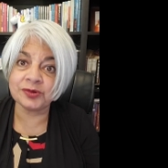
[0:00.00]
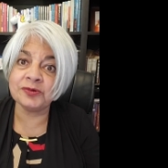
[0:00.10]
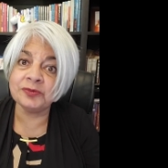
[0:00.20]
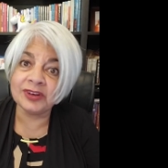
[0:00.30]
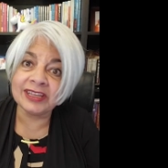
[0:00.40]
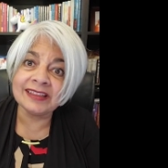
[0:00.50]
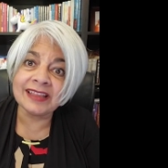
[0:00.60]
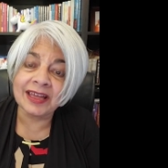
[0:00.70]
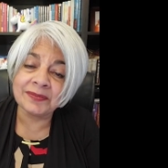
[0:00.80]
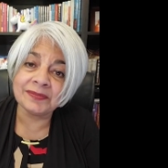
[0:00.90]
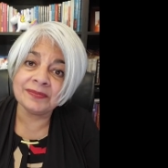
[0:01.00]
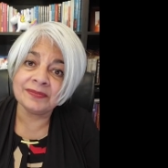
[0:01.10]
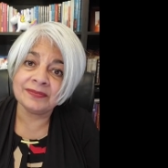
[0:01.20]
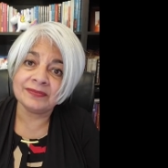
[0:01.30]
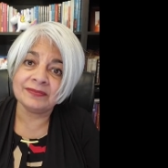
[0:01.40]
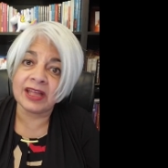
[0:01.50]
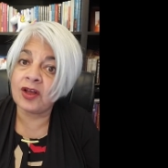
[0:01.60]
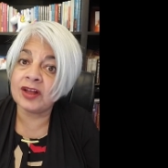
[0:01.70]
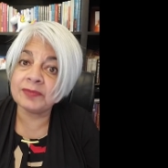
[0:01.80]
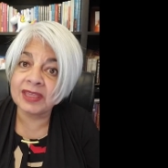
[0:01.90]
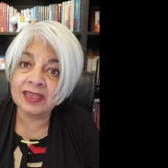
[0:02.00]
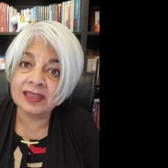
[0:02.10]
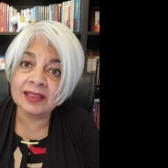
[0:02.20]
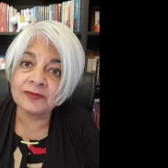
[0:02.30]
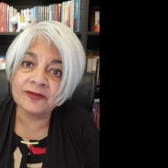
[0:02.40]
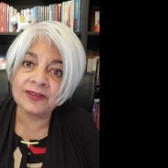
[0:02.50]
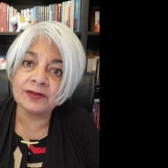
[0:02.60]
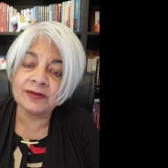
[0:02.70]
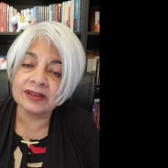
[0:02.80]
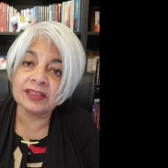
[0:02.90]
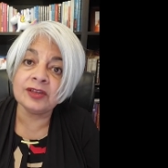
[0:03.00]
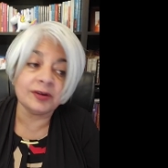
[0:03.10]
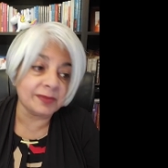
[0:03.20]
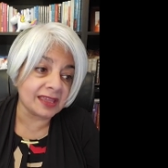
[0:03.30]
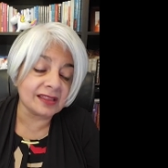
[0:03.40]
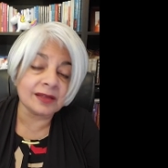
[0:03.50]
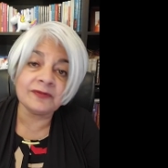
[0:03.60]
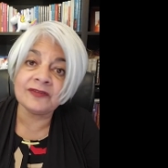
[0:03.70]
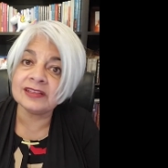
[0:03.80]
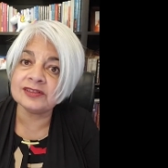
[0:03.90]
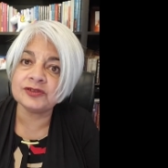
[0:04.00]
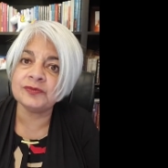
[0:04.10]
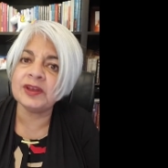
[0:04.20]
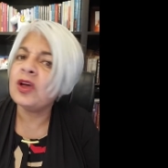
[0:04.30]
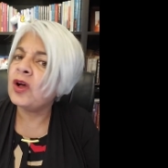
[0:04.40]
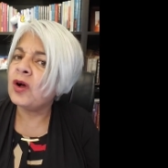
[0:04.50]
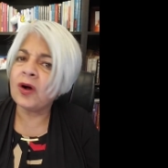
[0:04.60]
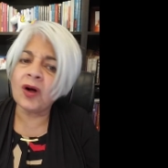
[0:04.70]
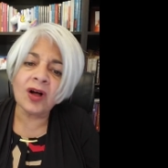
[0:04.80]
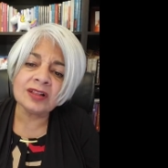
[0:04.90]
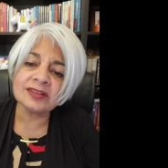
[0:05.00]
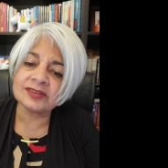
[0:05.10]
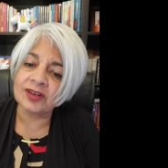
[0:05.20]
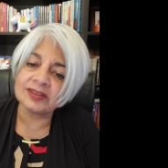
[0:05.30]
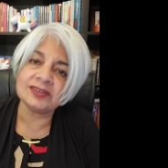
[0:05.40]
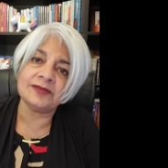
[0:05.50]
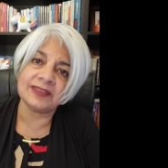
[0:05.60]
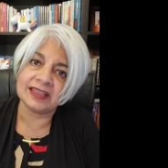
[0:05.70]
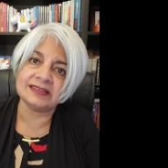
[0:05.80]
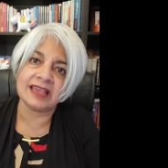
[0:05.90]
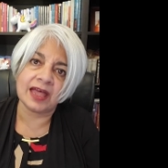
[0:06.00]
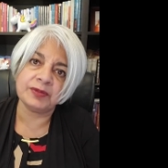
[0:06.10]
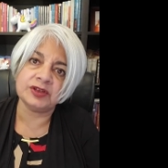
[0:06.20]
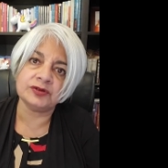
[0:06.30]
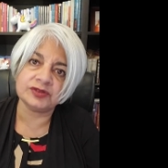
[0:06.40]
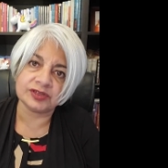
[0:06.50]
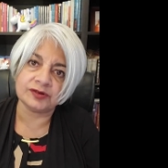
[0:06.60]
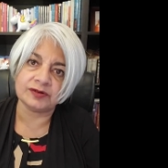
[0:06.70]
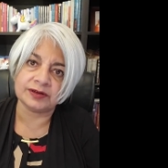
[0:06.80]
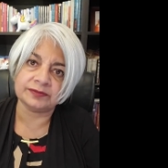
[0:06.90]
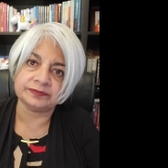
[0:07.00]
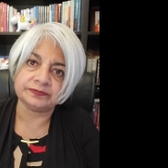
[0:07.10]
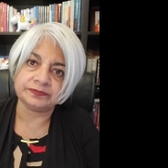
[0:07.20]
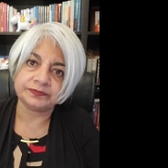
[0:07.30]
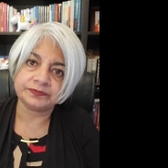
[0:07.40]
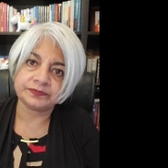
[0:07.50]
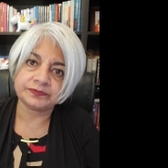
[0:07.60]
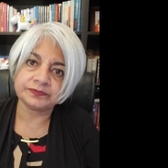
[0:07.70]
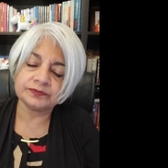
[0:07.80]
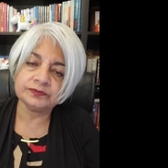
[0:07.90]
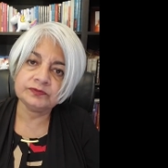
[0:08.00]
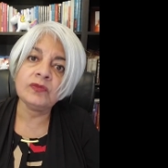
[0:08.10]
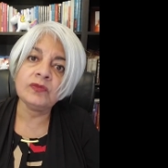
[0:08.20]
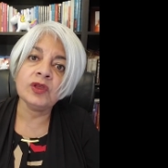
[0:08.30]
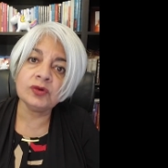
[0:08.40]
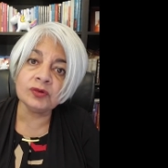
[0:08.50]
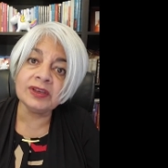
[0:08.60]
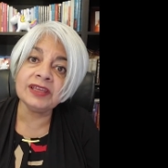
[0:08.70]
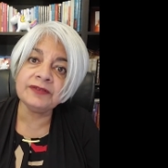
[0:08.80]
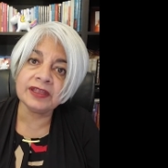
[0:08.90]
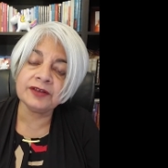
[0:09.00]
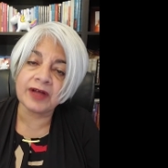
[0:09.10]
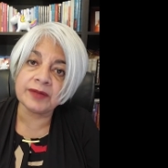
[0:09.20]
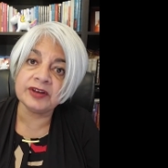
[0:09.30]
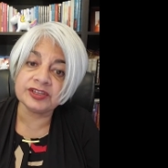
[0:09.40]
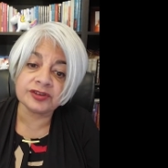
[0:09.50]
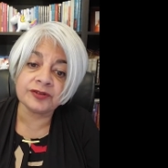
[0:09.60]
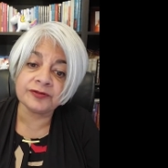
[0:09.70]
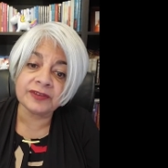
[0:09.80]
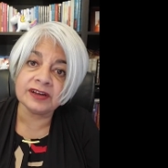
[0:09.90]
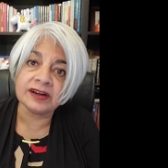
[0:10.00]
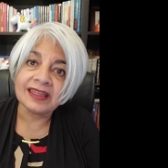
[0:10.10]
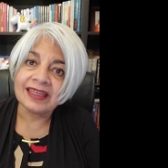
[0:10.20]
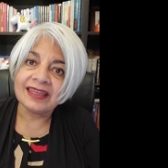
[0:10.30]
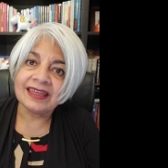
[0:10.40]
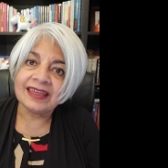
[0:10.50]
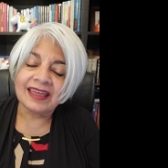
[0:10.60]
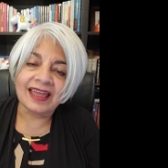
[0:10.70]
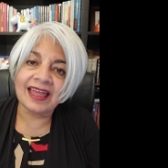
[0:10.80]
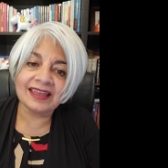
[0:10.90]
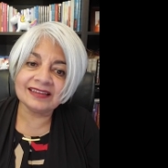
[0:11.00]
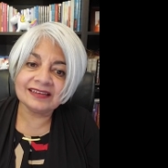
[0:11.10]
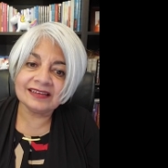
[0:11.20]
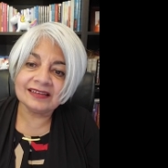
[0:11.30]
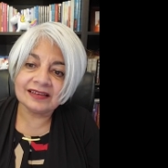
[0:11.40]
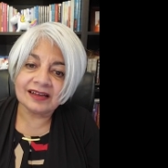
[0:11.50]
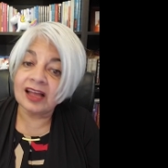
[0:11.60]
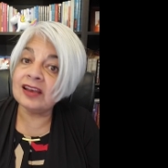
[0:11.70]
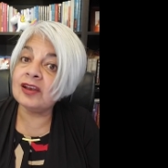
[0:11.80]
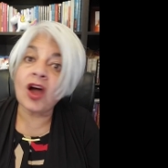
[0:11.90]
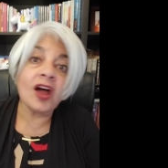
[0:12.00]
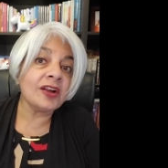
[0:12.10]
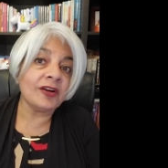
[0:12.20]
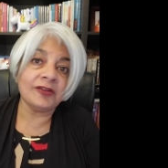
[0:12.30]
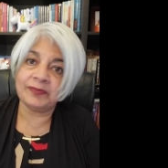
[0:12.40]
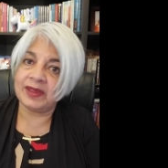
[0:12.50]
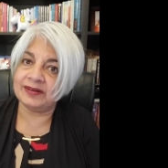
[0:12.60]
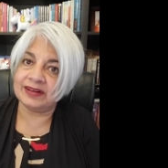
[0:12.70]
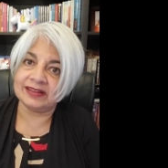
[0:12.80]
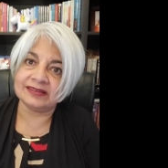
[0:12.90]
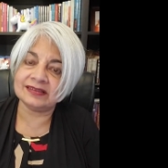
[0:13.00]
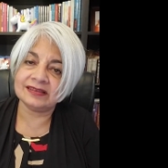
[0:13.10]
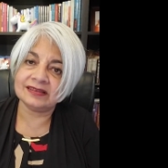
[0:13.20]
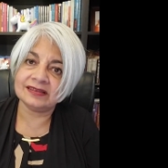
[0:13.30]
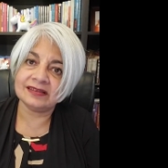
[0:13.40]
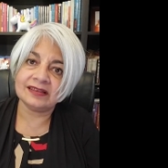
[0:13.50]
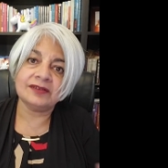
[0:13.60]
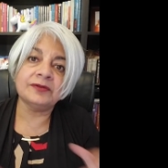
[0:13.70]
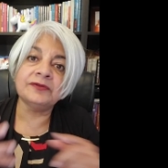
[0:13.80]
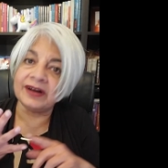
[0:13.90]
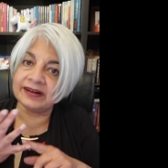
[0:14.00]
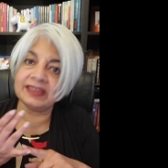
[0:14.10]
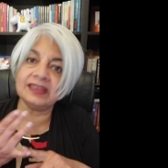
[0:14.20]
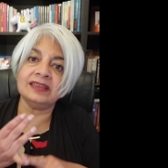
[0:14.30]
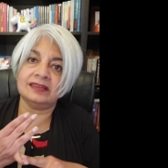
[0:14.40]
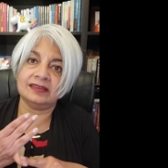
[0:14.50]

who bully them, by not making them feel worthy or making them feel stupid. All sorts of things happen to children who live in a vibration of fear. And a lot of parents worry,